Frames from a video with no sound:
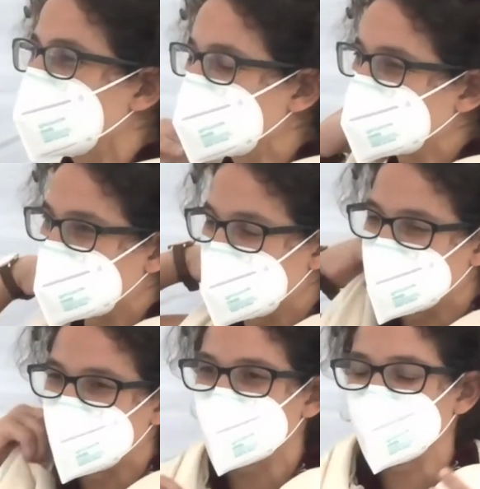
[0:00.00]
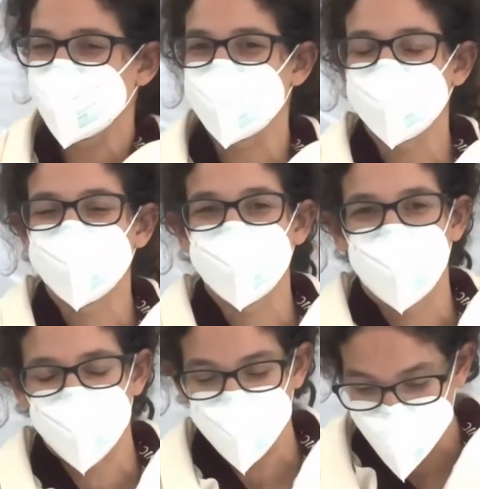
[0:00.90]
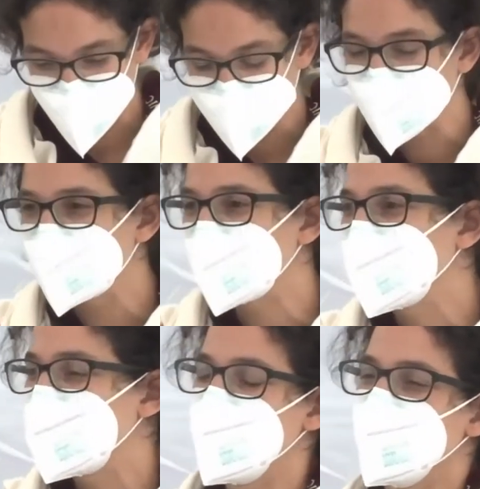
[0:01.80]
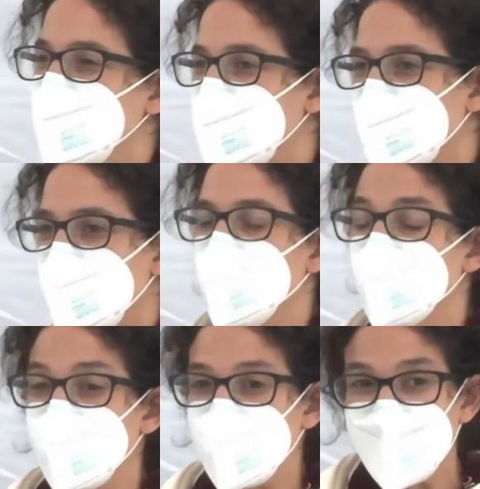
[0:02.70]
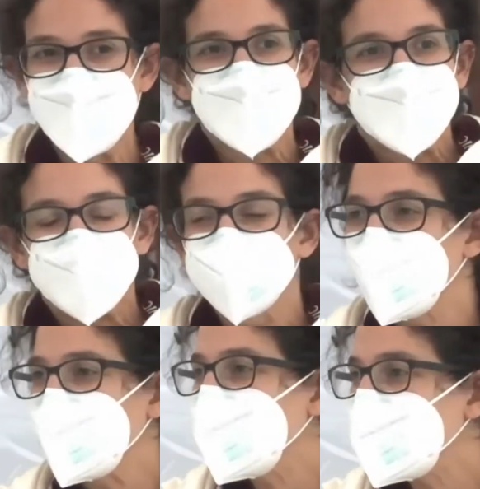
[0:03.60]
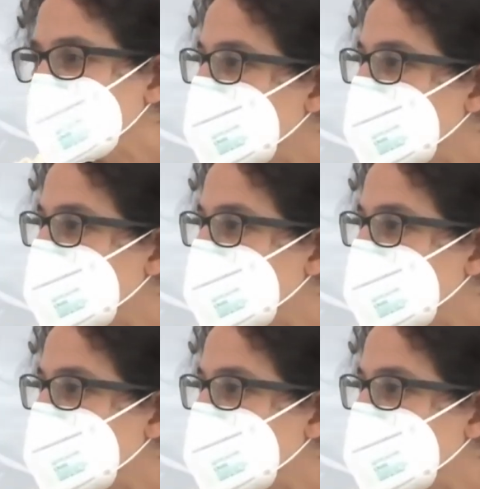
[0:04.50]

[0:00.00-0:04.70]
so excited for this thing to happen, this presentation of the bikkurim. And when they get